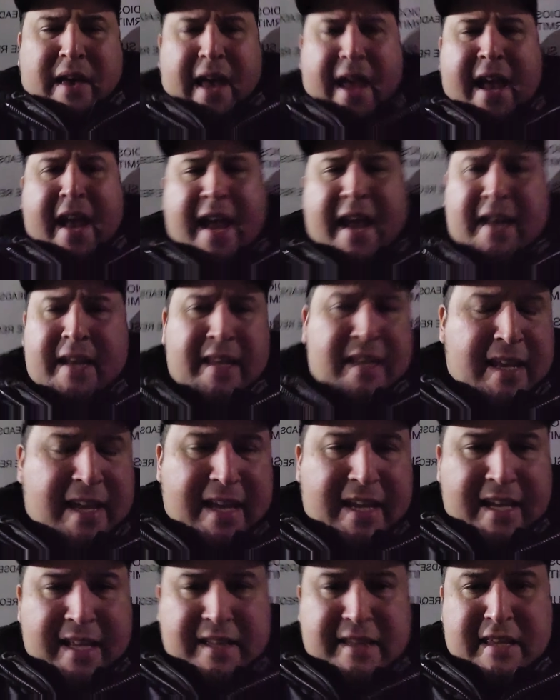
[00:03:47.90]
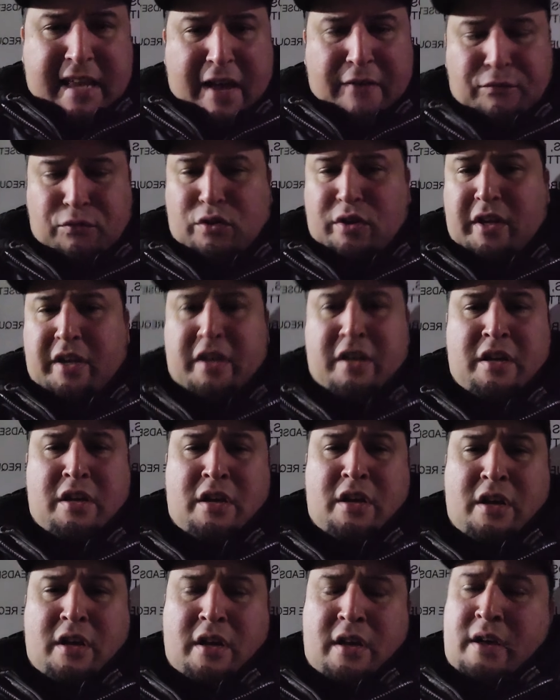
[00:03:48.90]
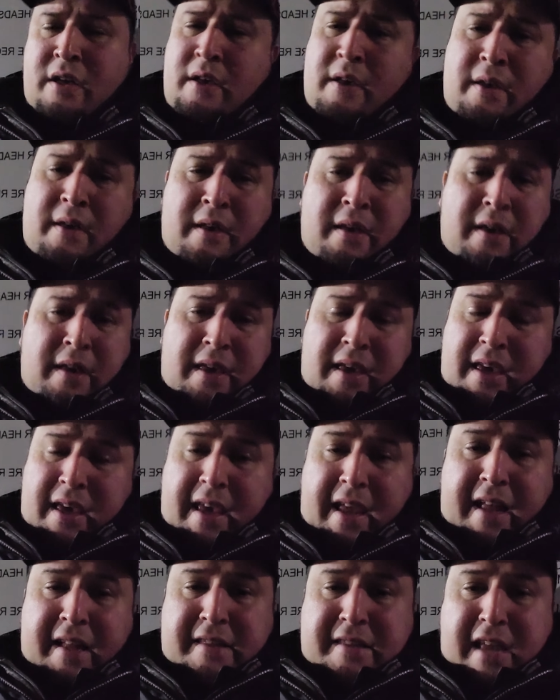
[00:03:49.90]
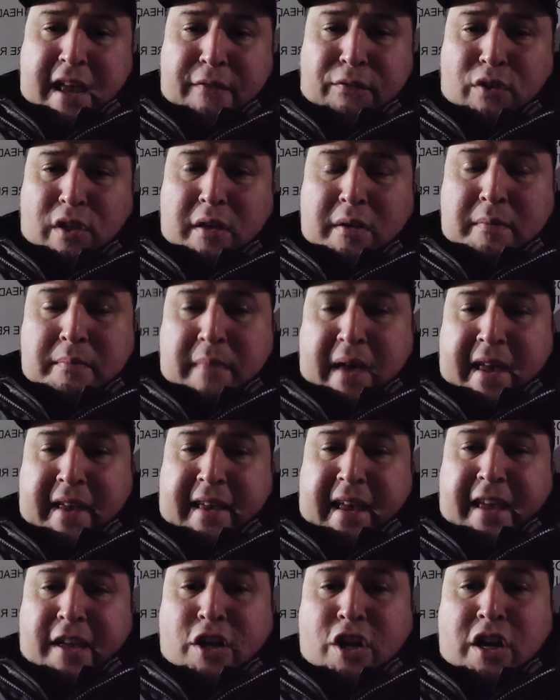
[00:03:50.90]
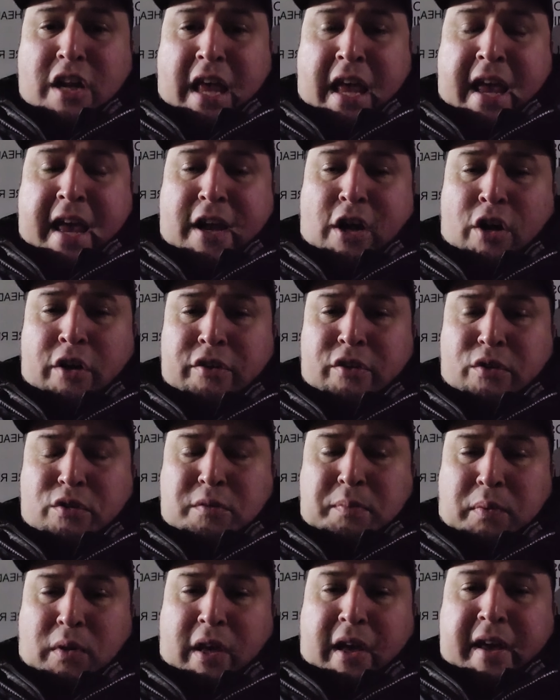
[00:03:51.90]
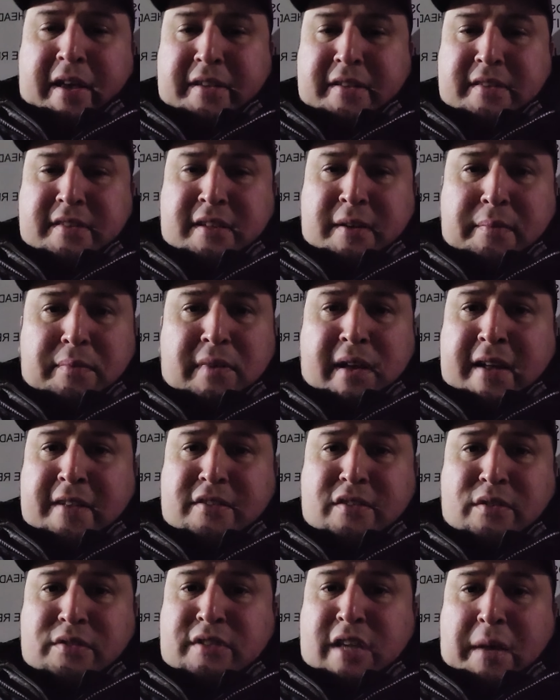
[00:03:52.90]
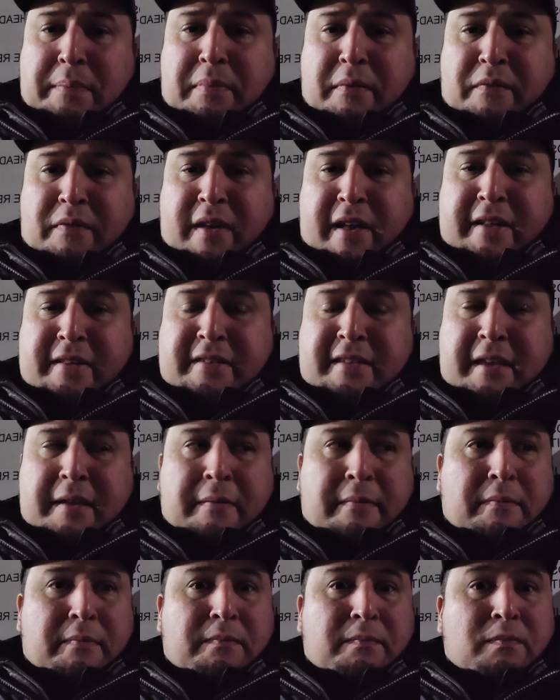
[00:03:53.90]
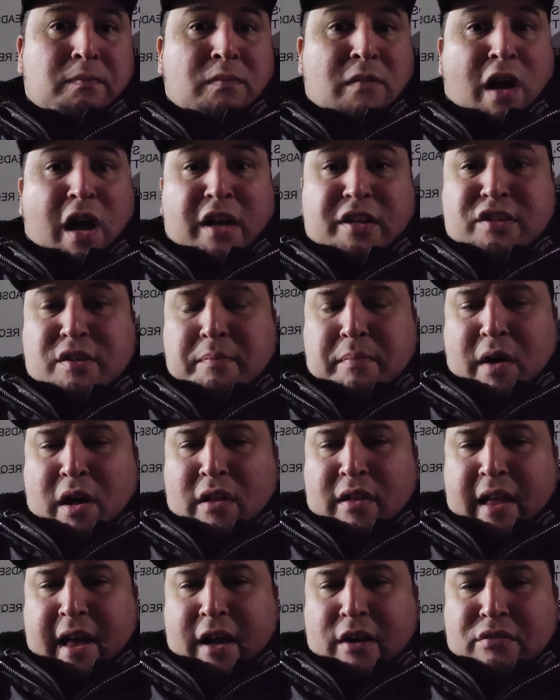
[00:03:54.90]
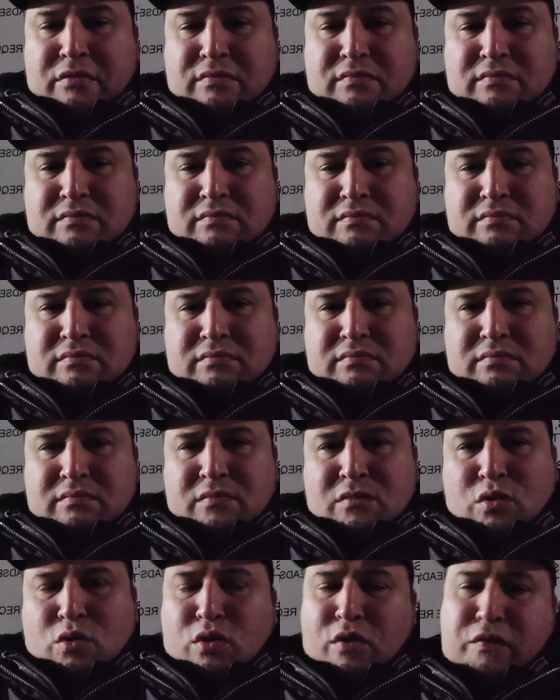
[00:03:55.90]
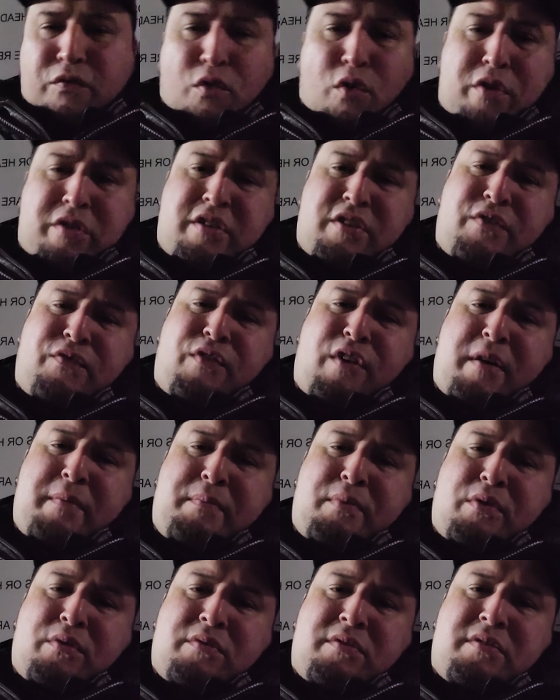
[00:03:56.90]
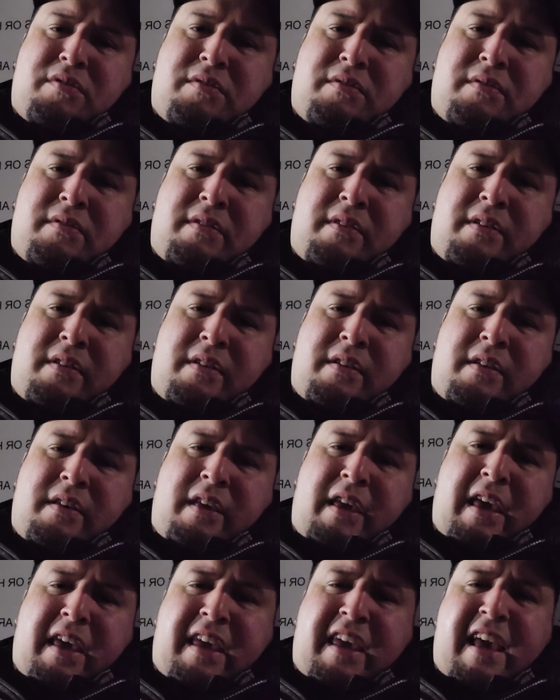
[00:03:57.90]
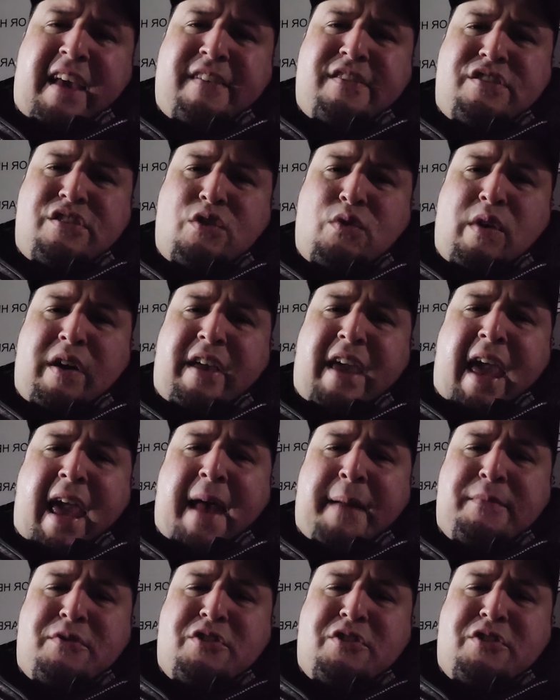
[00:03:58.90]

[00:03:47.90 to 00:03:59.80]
and he can definitely he can definitely make a good hit on those plays. Sometimes those type of hits he knocks the ball out or forces fumbles. He gives you a Kam